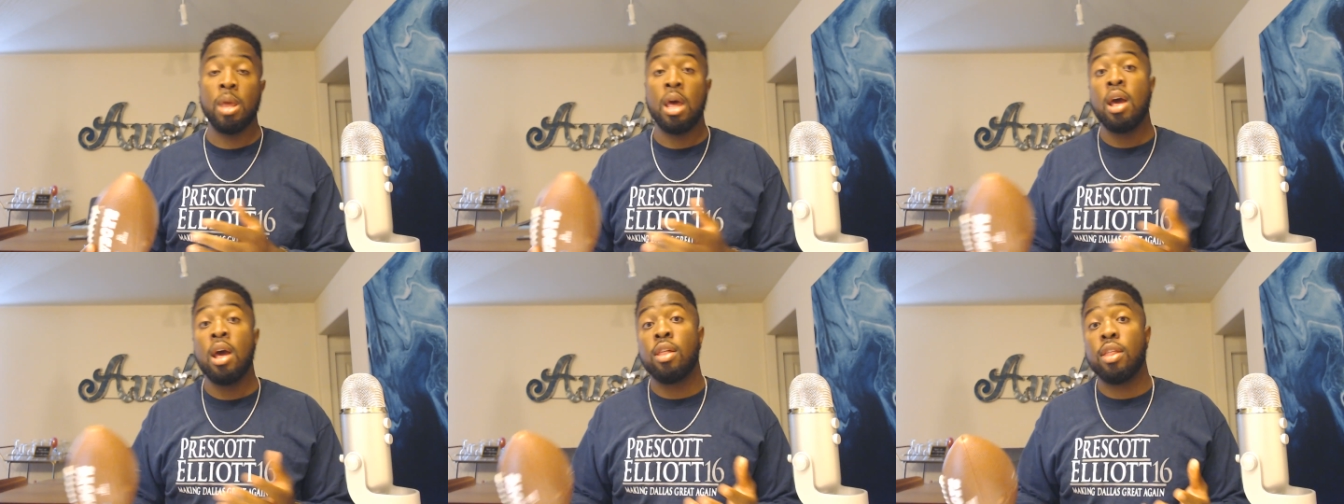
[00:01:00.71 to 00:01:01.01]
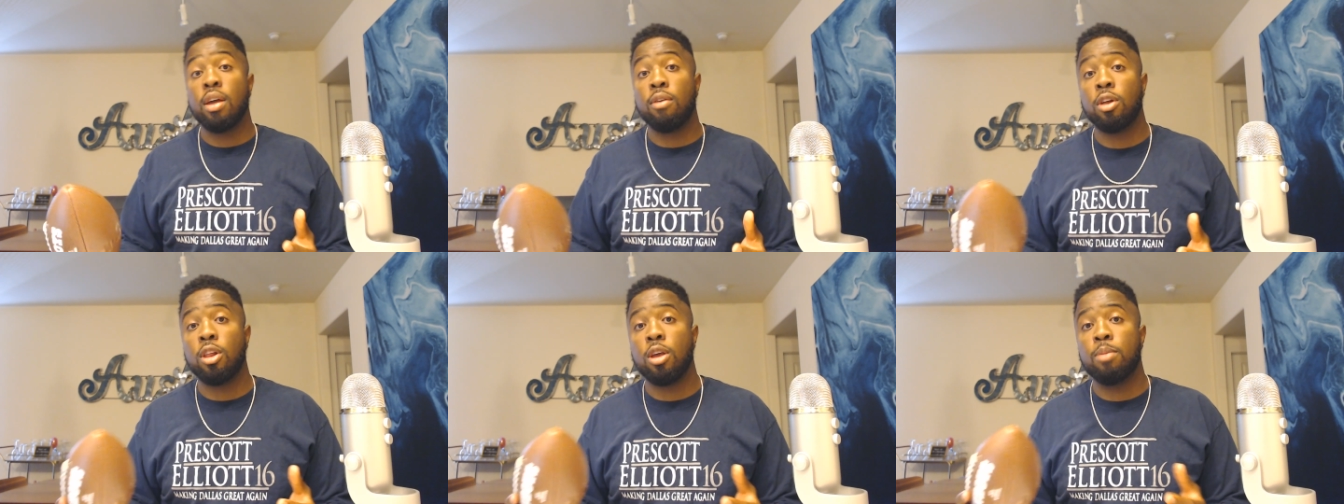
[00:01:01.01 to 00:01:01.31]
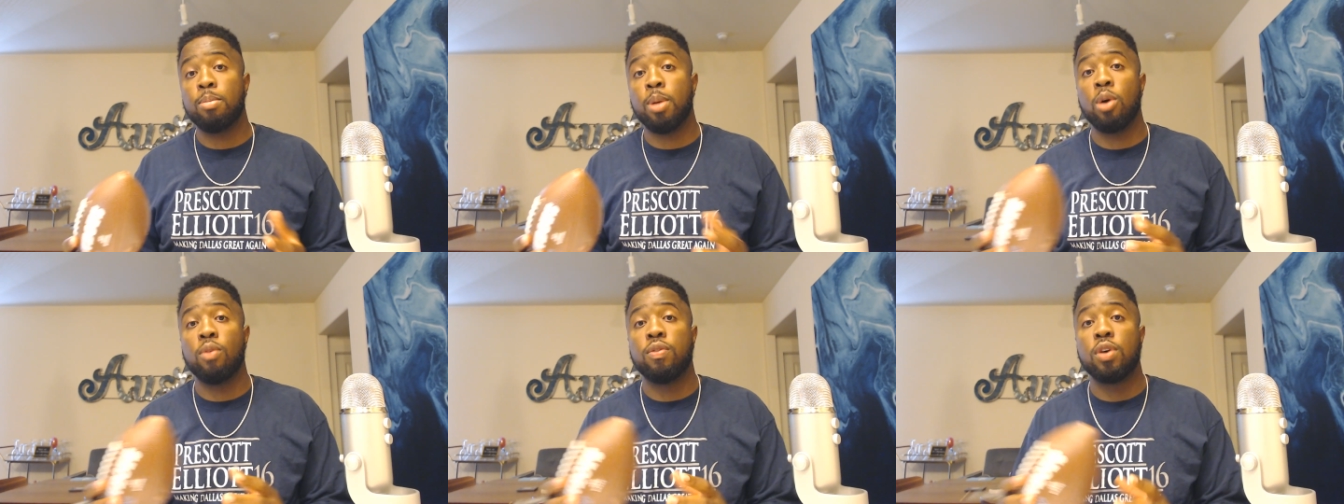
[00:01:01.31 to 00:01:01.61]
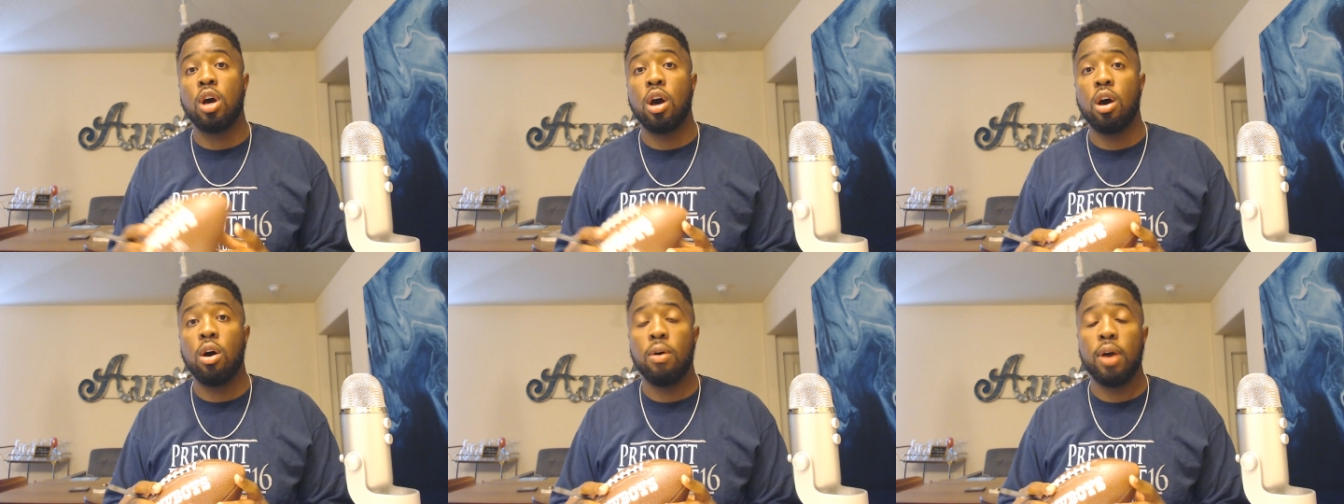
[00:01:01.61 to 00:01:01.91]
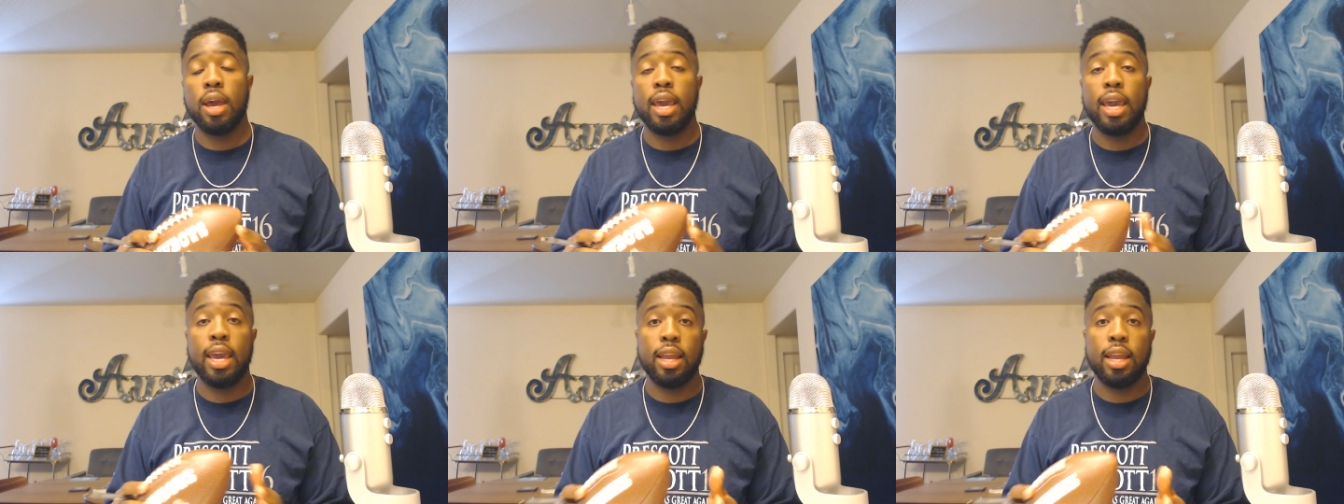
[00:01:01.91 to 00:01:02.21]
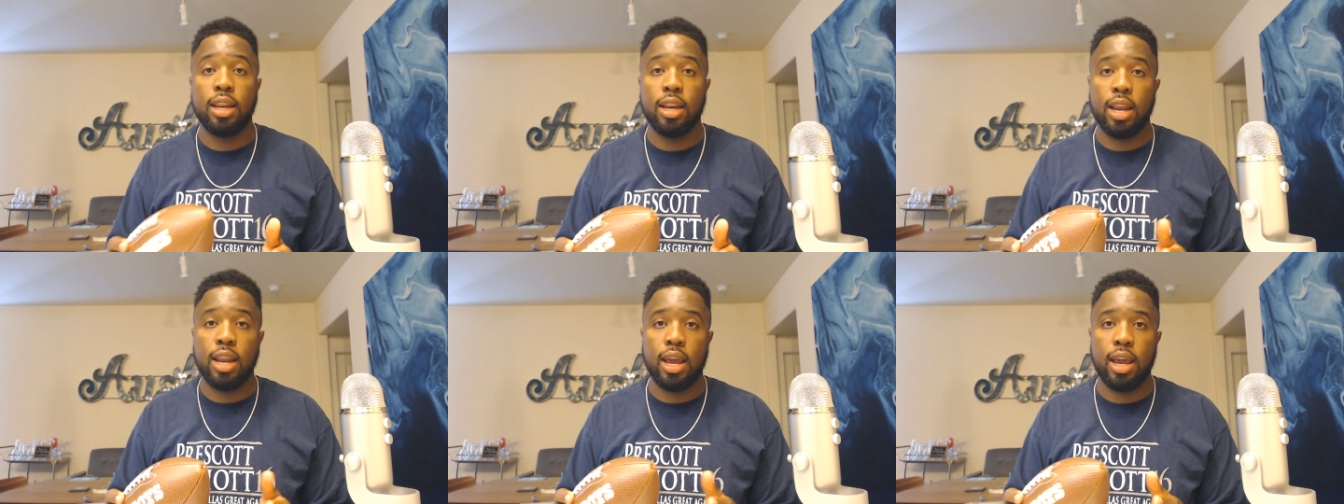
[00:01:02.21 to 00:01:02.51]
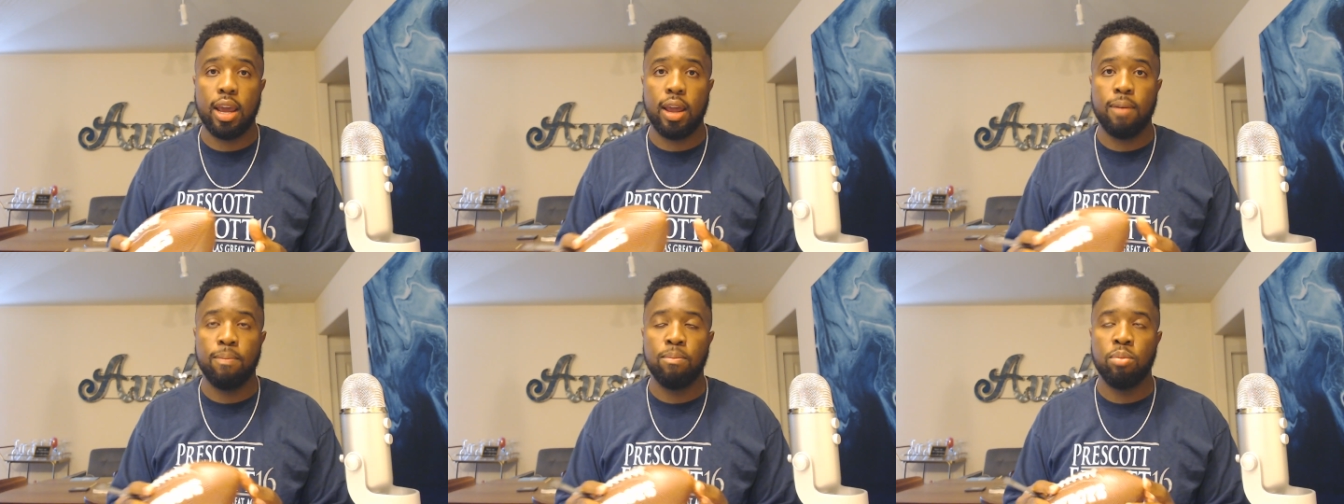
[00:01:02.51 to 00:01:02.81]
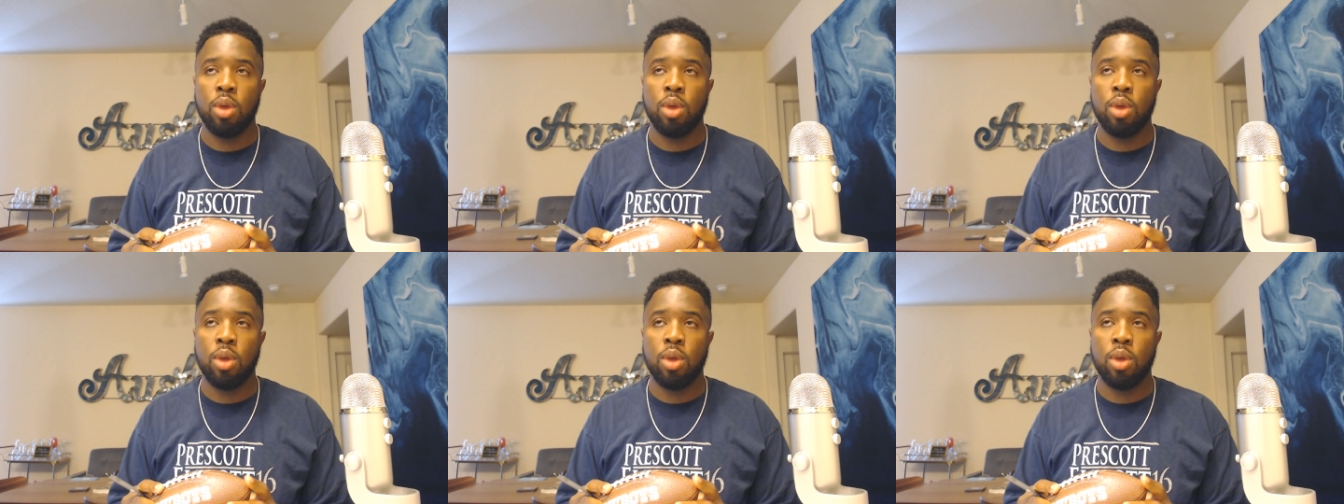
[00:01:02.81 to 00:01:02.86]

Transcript: they really both go hand in hand.